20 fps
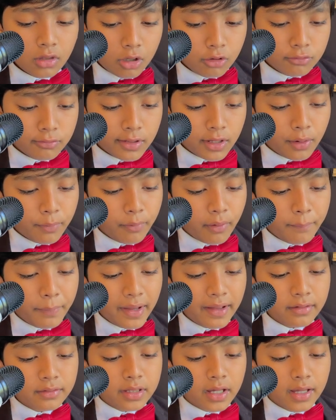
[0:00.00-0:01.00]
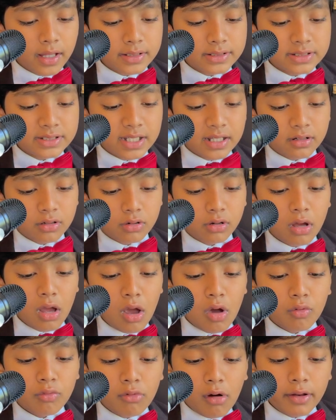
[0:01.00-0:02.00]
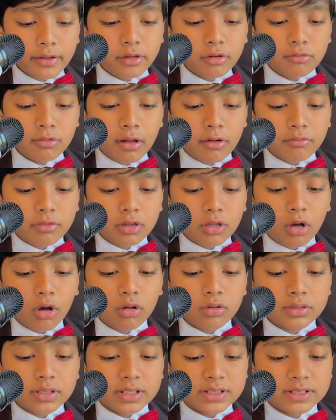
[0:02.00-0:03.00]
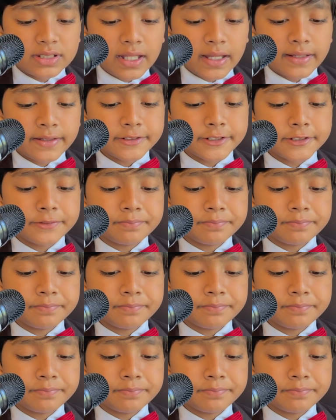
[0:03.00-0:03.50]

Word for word: We are prepared to consider one unit with all these things.